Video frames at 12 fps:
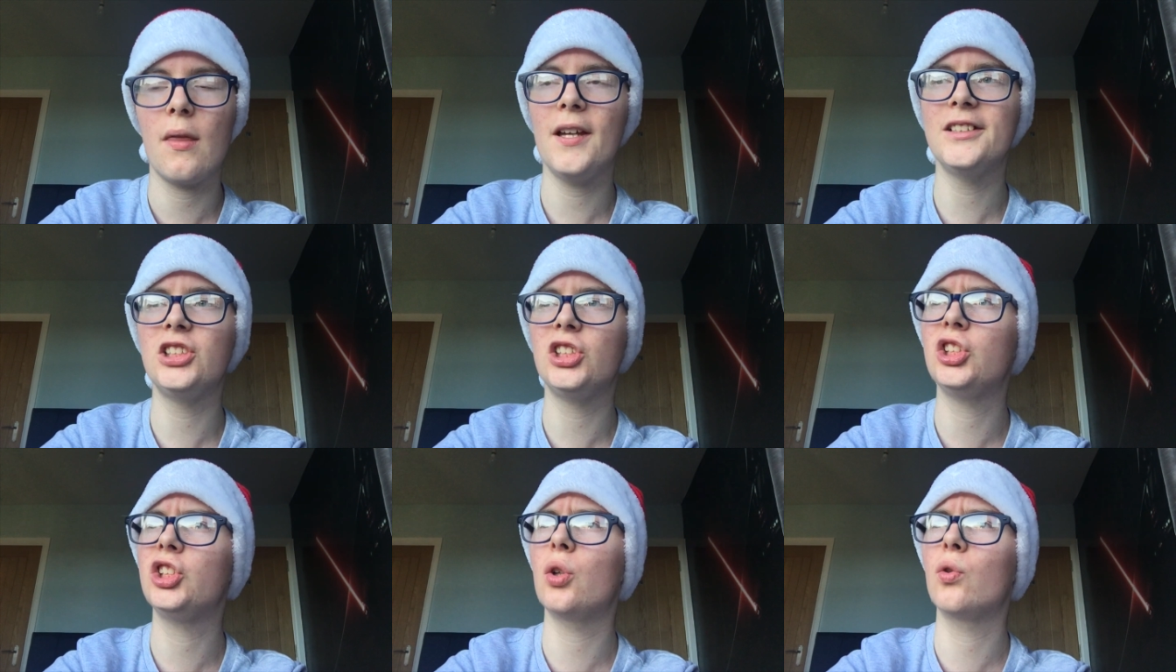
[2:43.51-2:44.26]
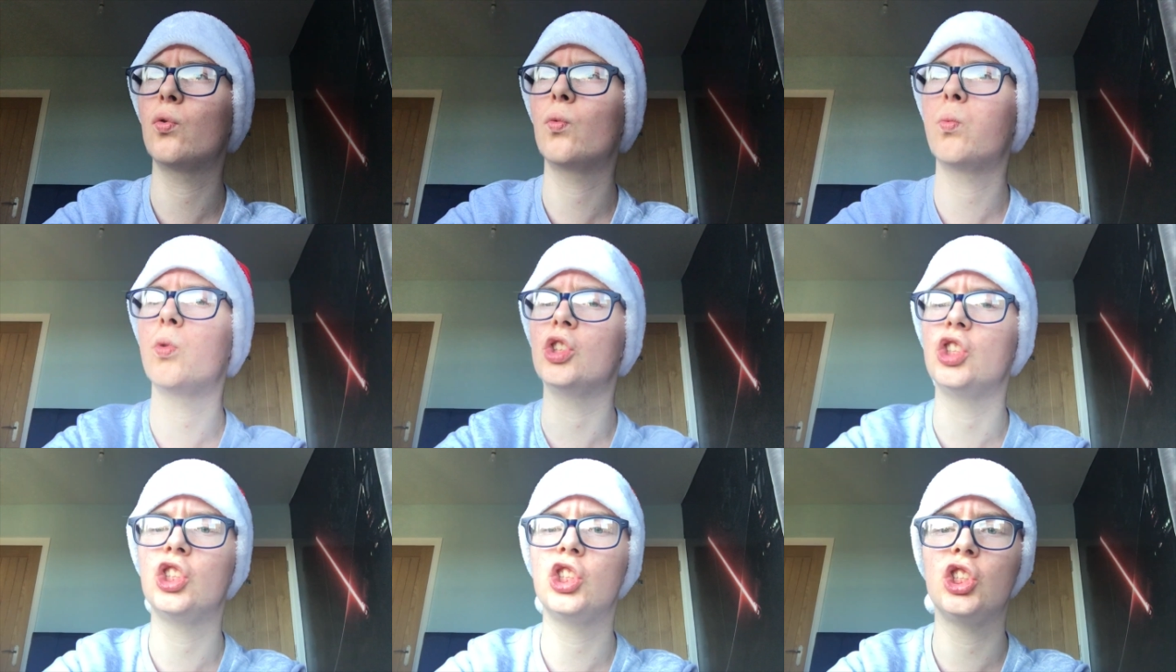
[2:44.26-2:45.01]
That joke
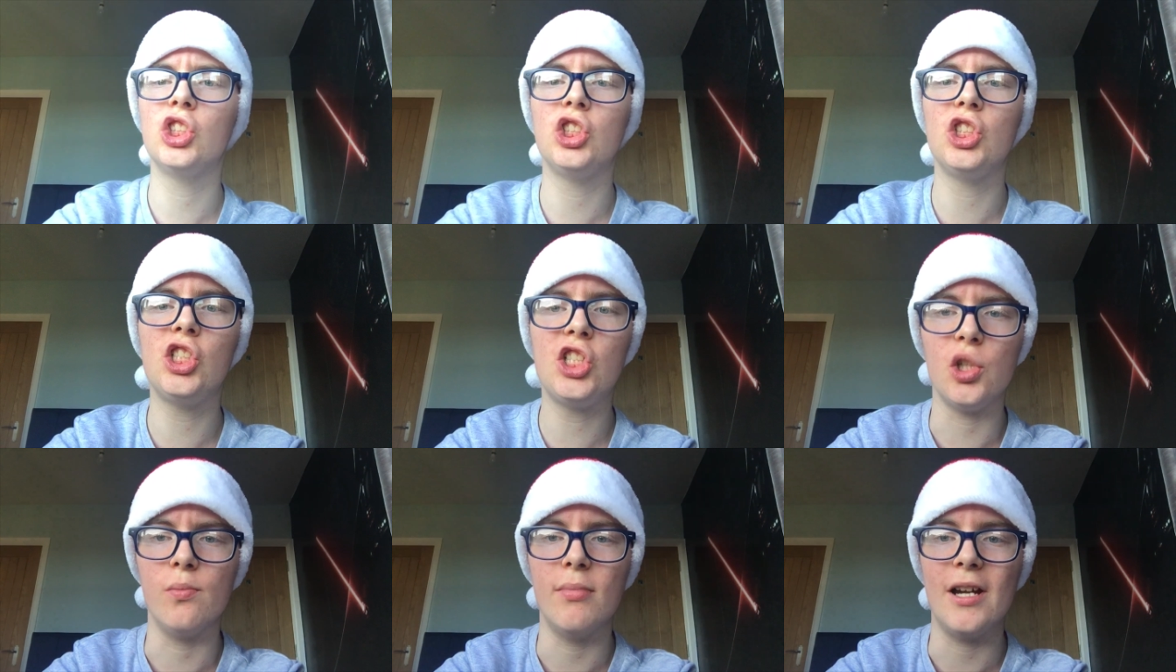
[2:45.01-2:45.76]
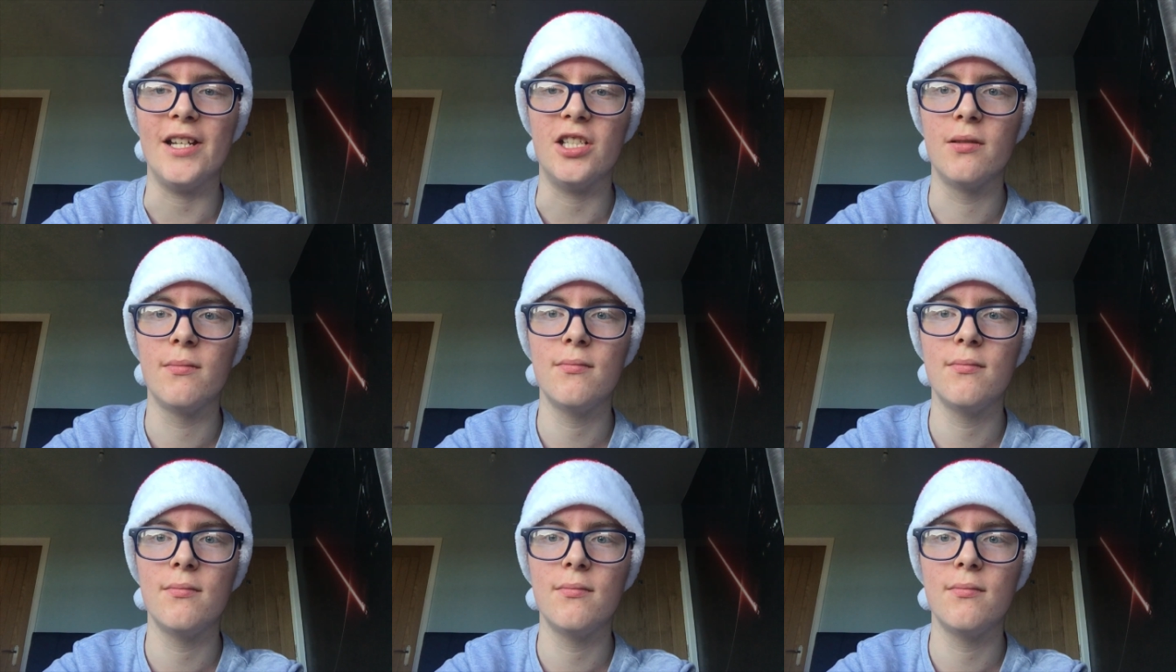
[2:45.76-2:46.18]
was stupid.